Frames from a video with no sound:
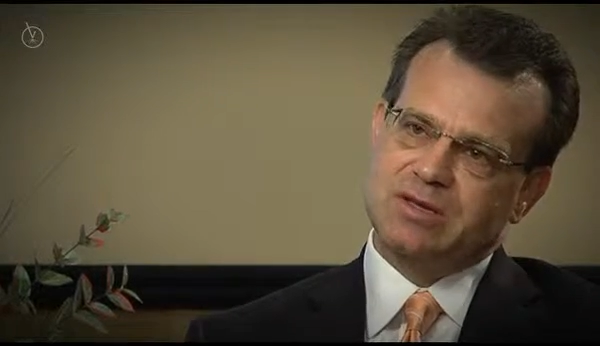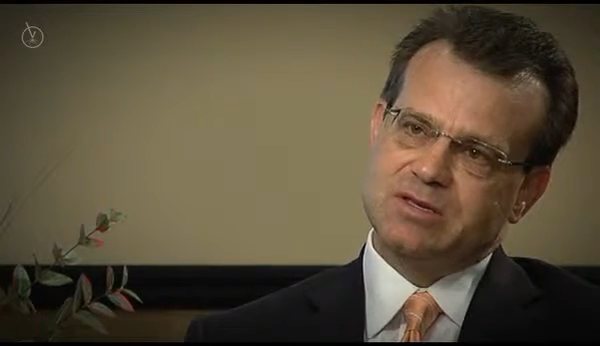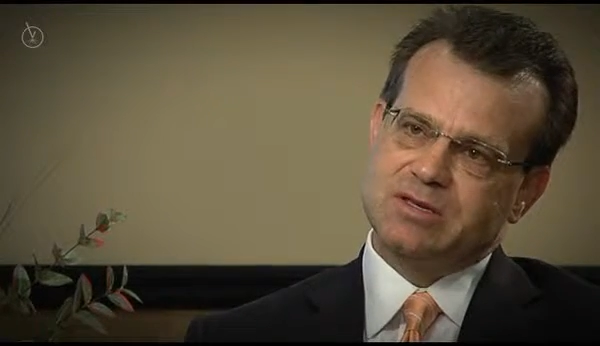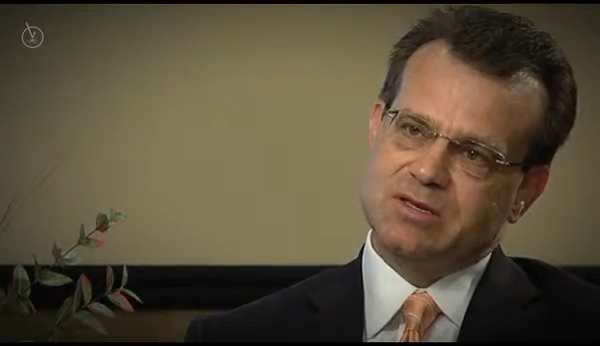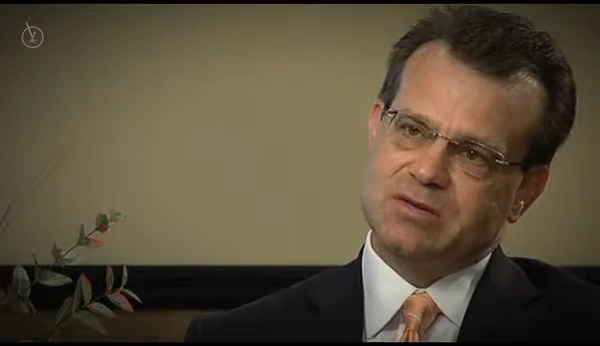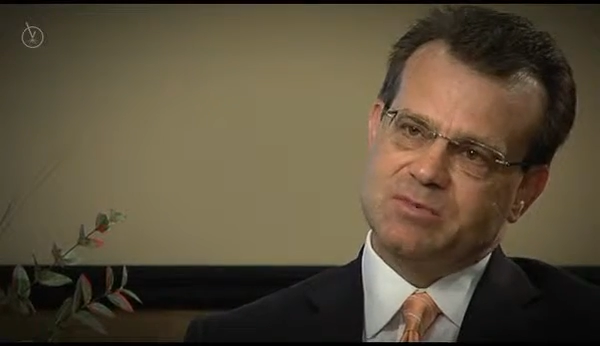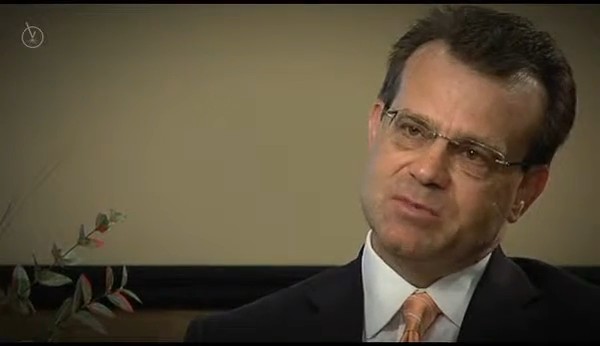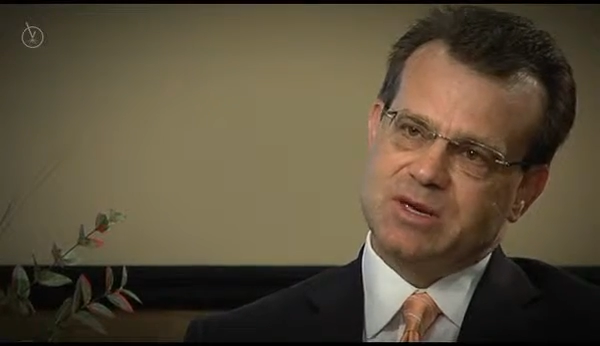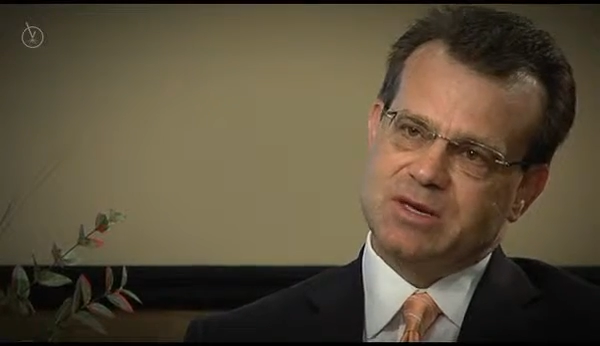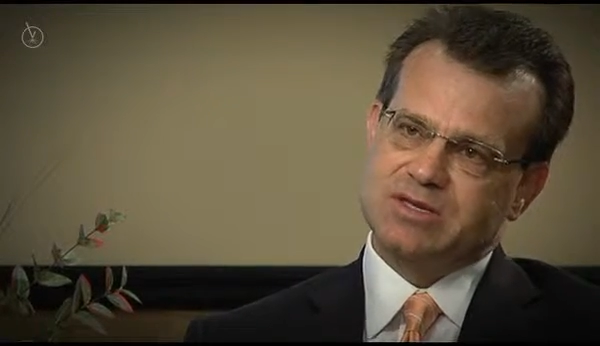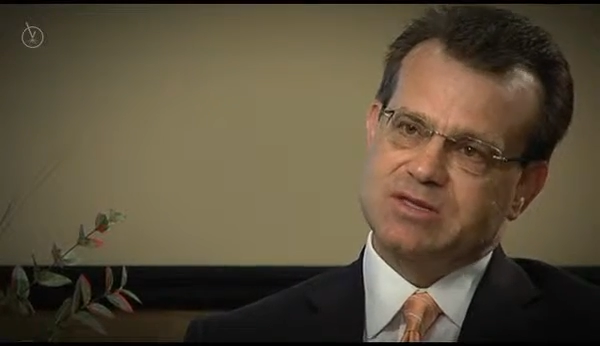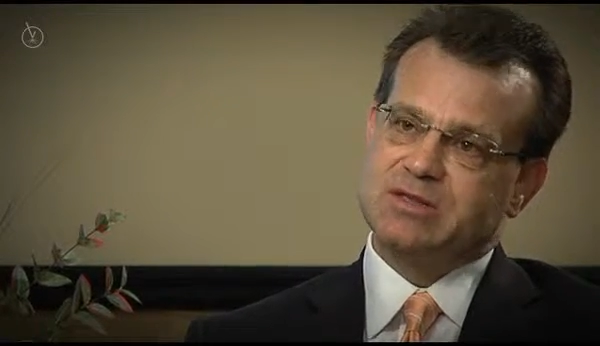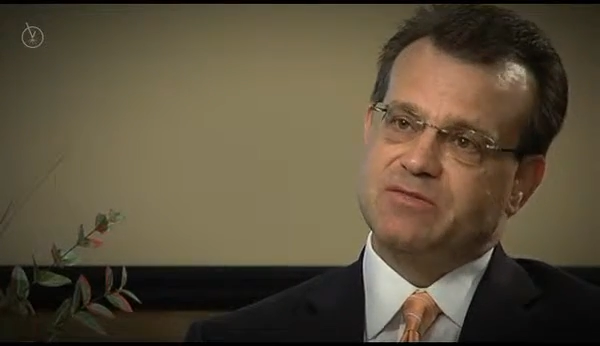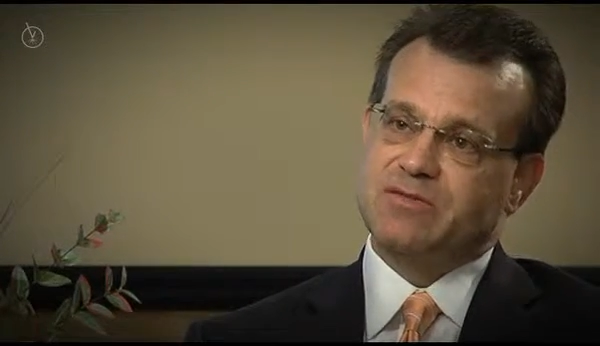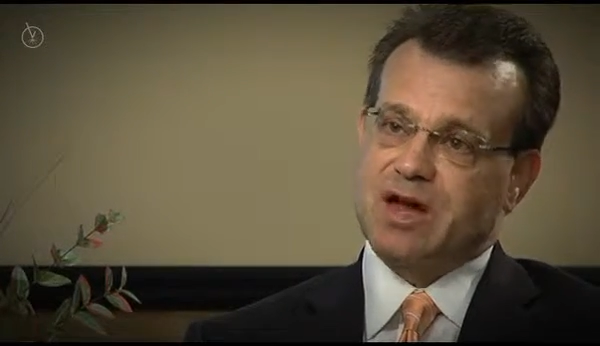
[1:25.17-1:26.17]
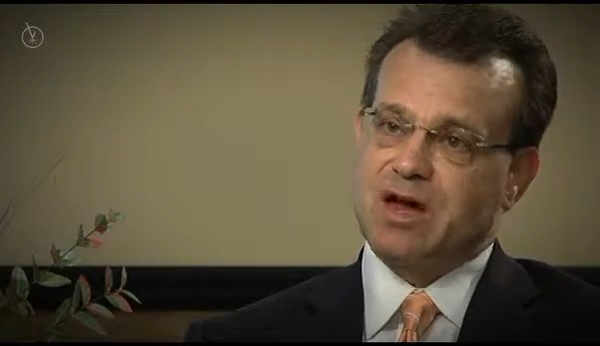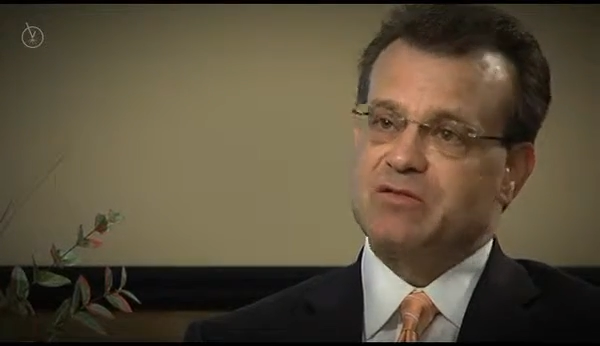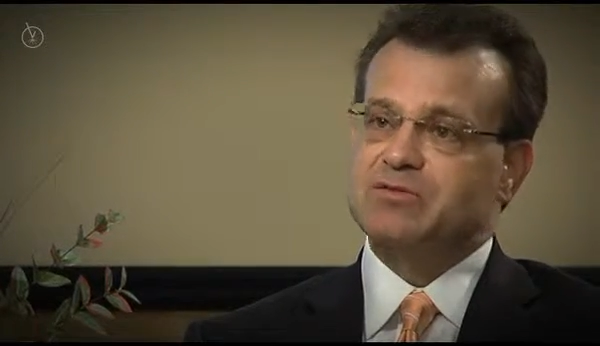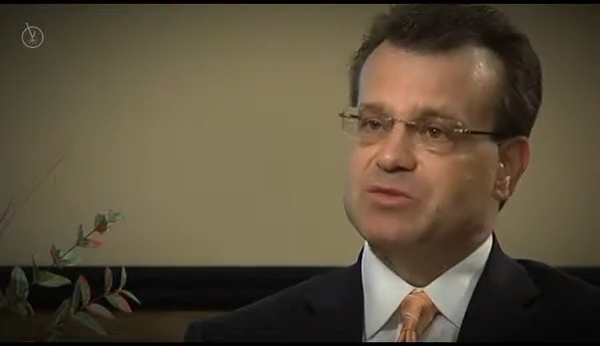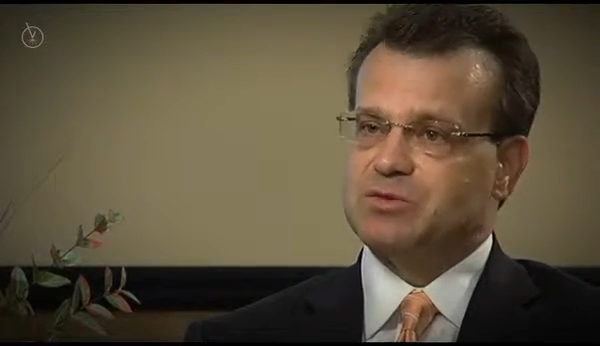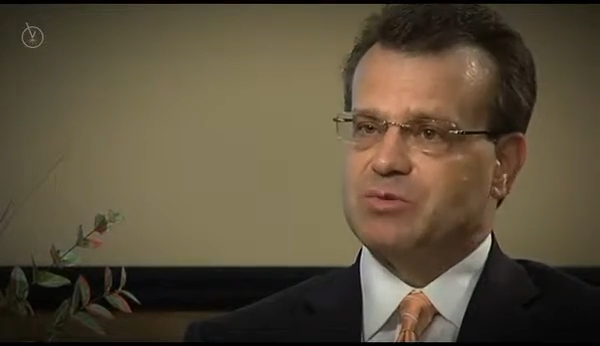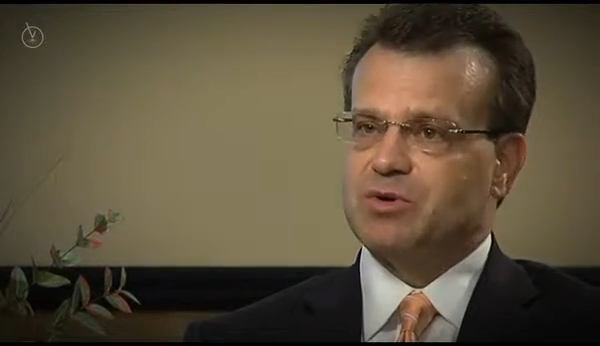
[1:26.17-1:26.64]
and so because the
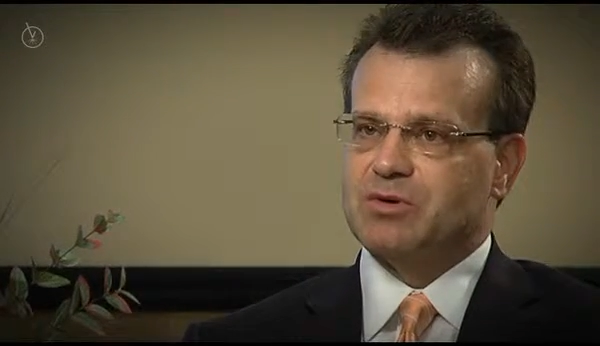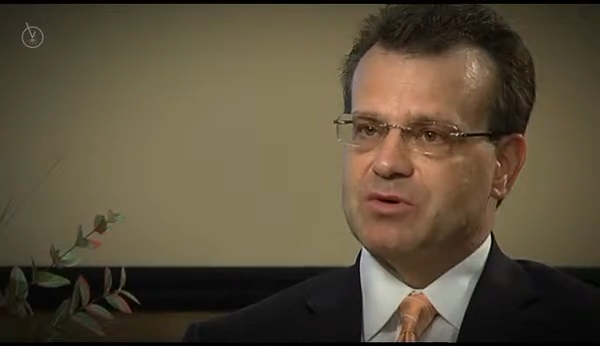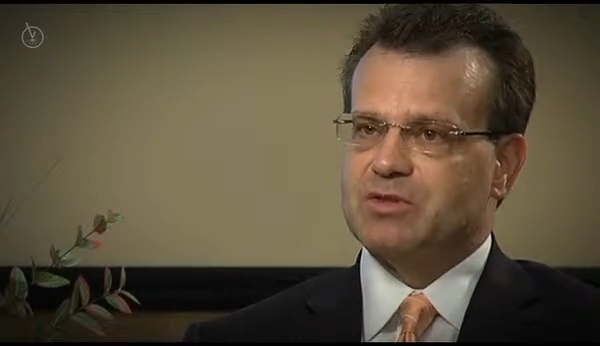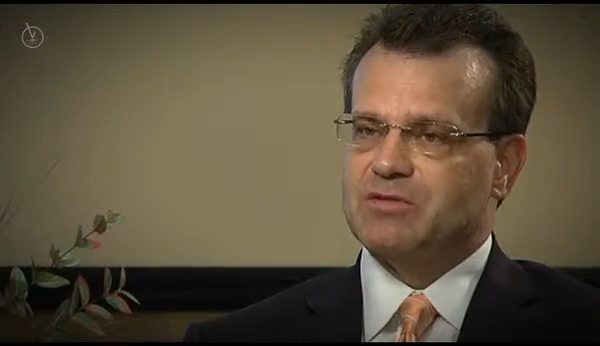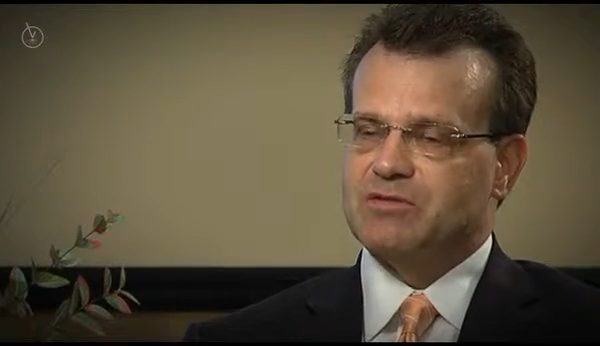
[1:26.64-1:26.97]
valves are broken,